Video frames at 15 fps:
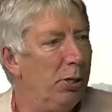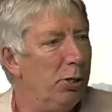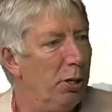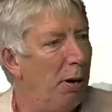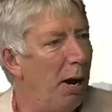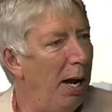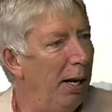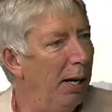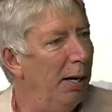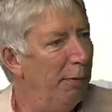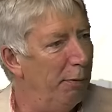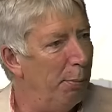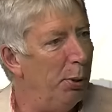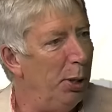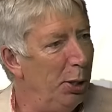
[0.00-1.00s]
great and
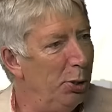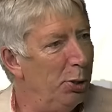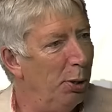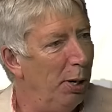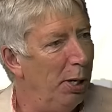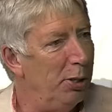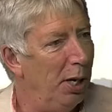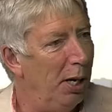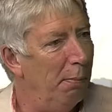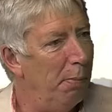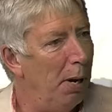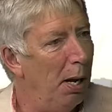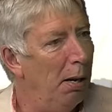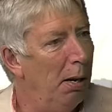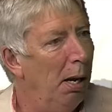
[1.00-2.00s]
everybody enjoys it,
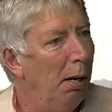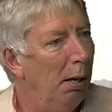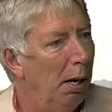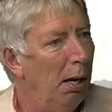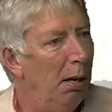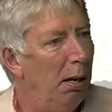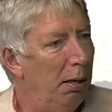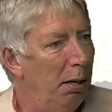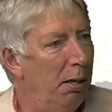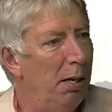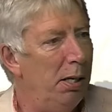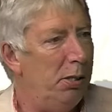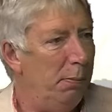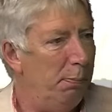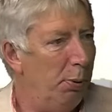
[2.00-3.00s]
but of course.
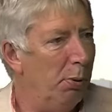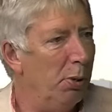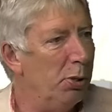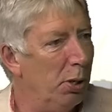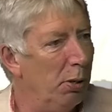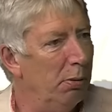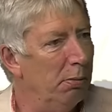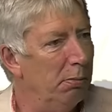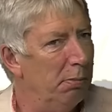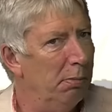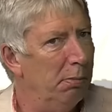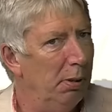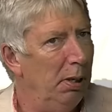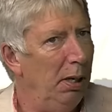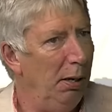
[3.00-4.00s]
Unless it borders on,
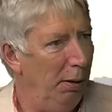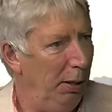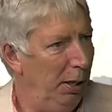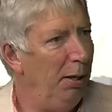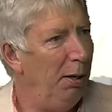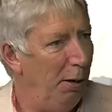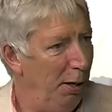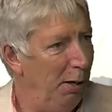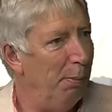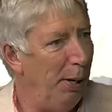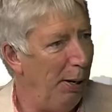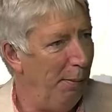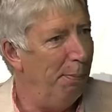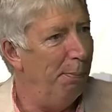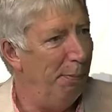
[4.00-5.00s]
you know, it can go a little bit
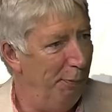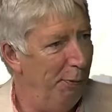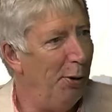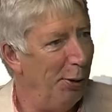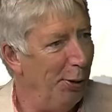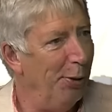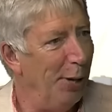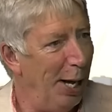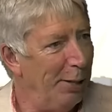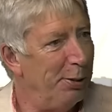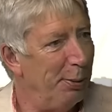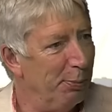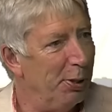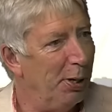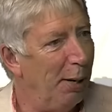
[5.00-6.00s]
further than that
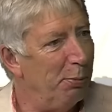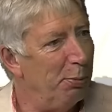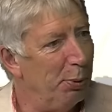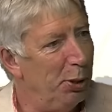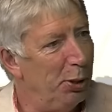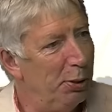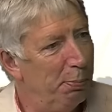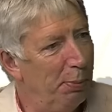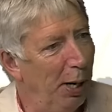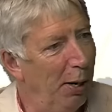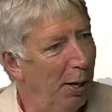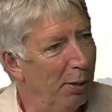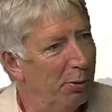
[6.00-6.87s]
sometimes, which is a bit hard